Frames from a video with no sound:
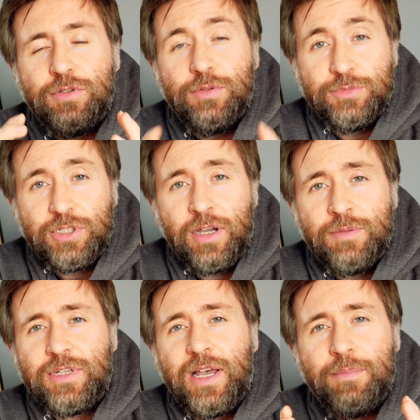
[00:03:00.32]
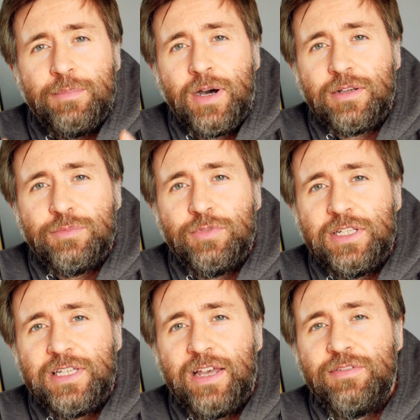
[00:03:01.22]
Do them timed and mark them
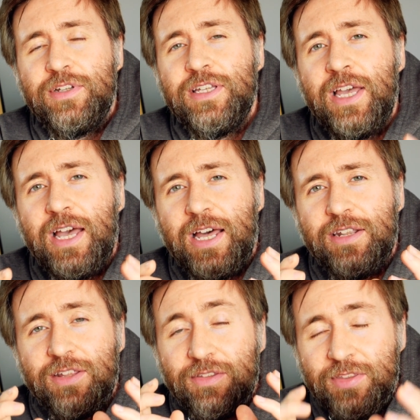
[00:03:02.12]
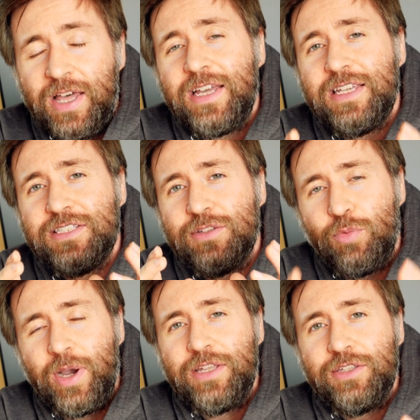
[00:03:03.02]
really carefully and that is the
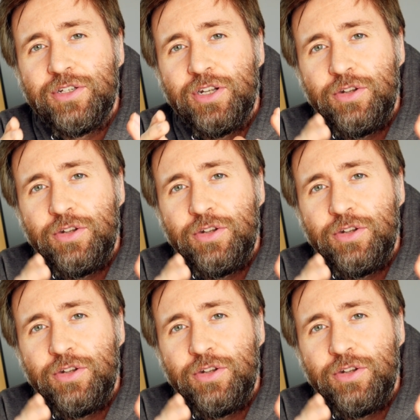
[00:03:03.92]
way that you're